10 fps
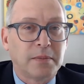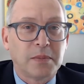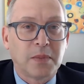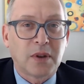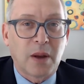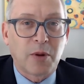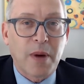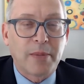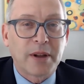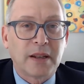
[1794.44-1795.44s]
some
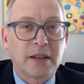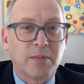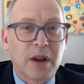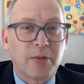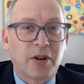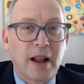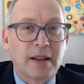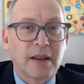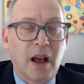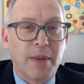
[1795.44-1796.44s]
Republicans, some
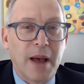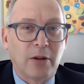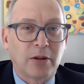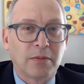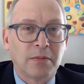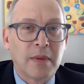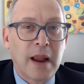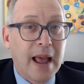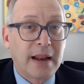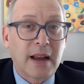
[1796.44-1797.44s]
Democrats, about
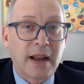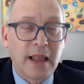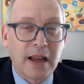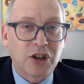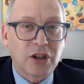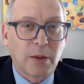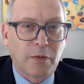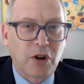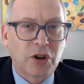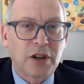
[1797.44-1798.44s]
anti-election
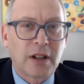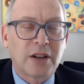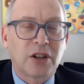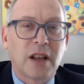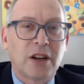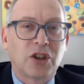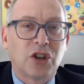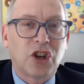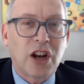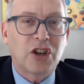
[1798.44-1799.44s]
subversion legislation,
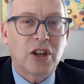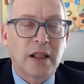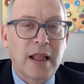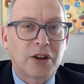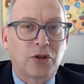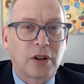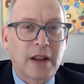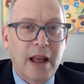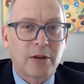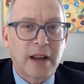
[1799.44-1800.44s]
changing the Electoral
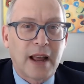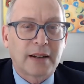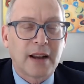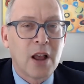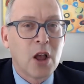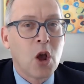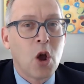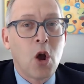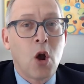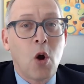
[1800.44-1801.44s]
Count Act.
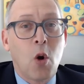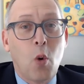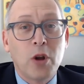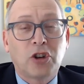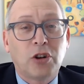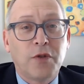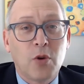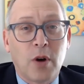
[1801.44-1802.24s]
What's your view